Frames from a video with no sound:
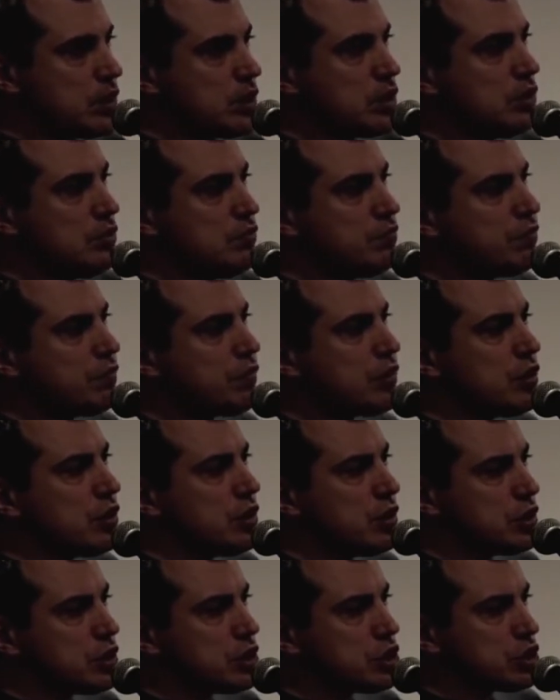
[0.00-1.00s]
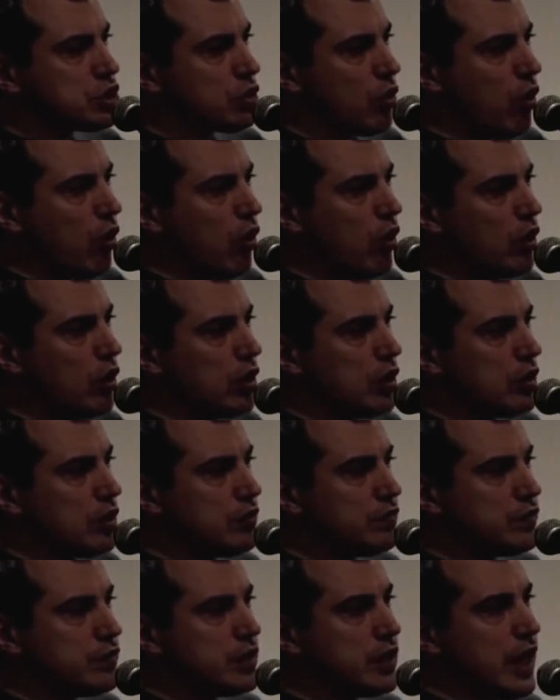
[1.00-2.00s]
converged all
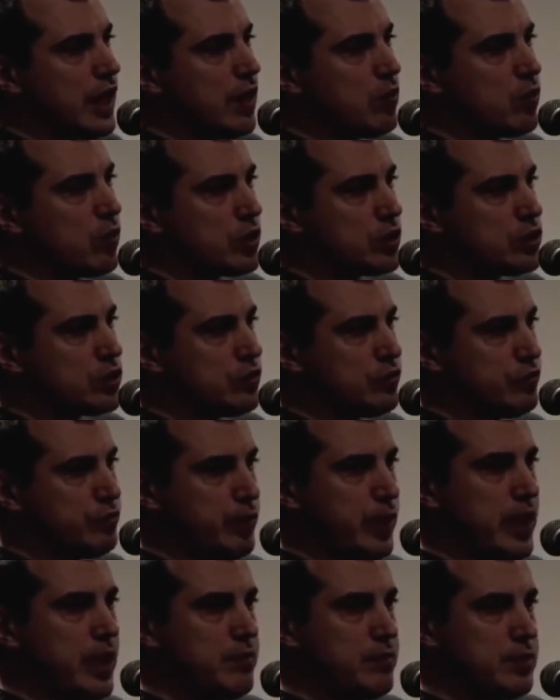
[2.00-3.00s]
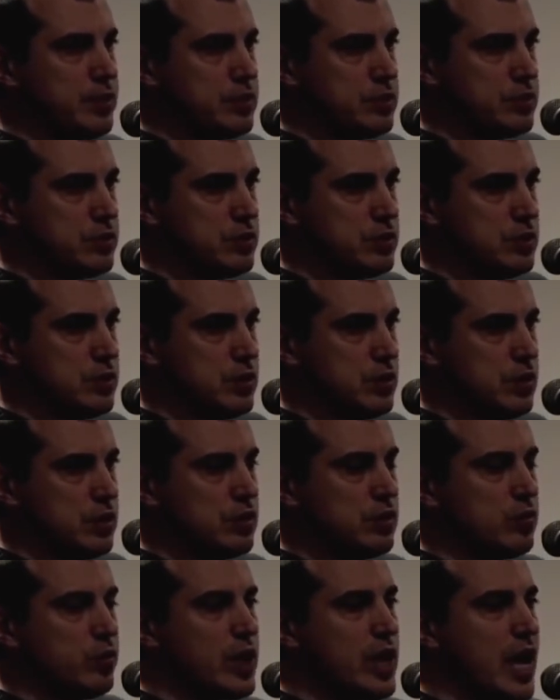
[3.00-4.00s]
of the networks of payment
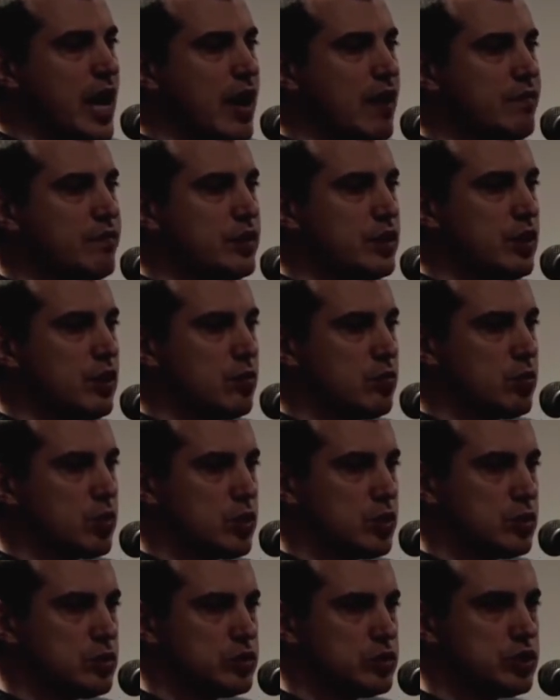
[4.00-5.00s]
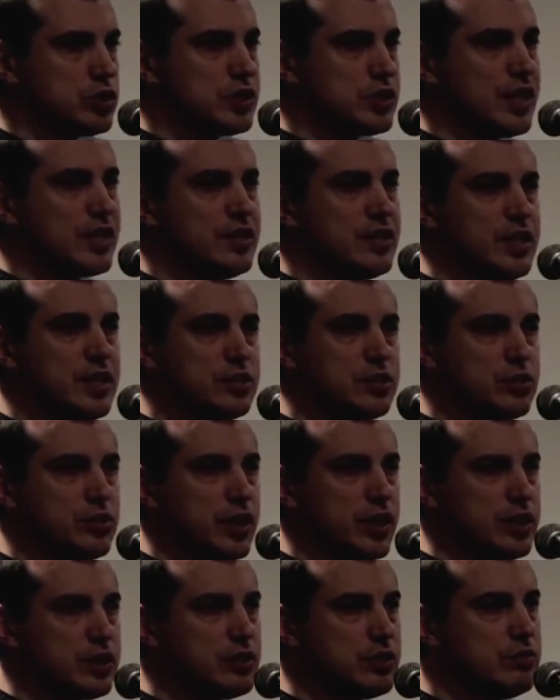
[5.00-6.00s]
that we have in our world. Just like the
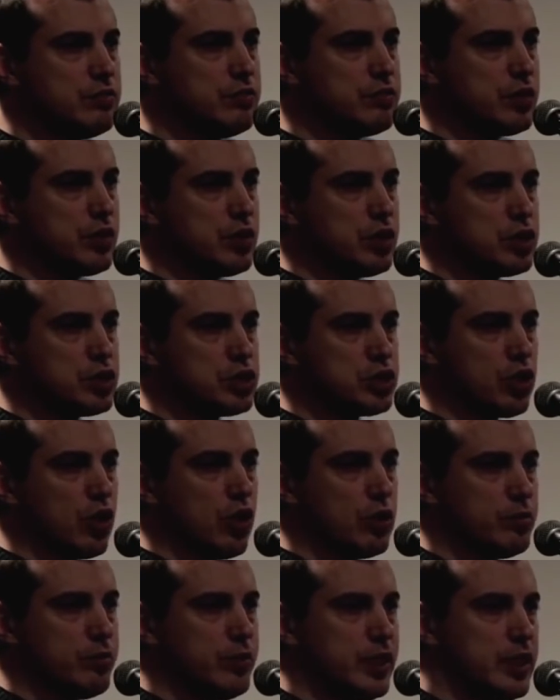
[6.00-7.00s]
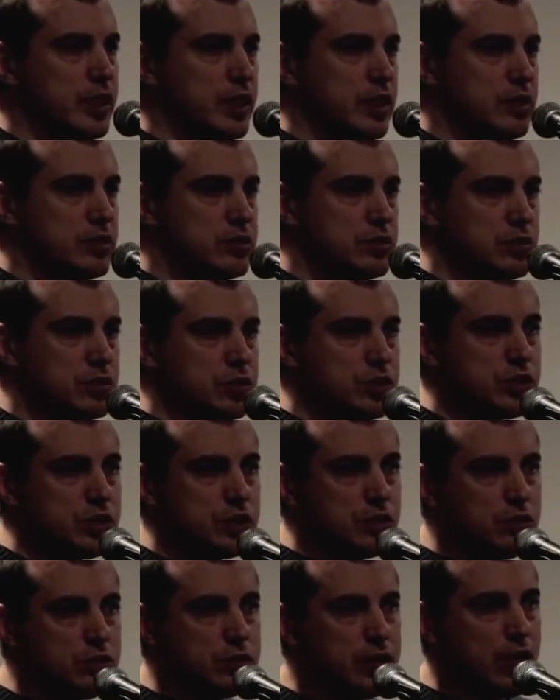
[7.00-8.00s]
internet converged all media onto a
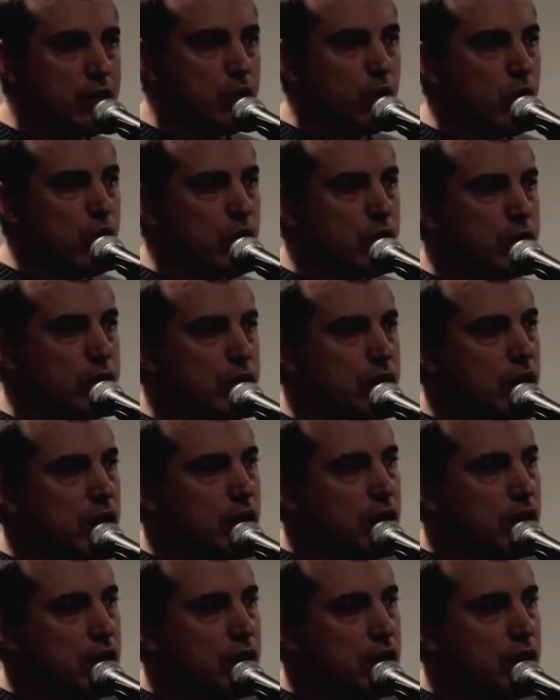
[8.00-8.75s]
single network,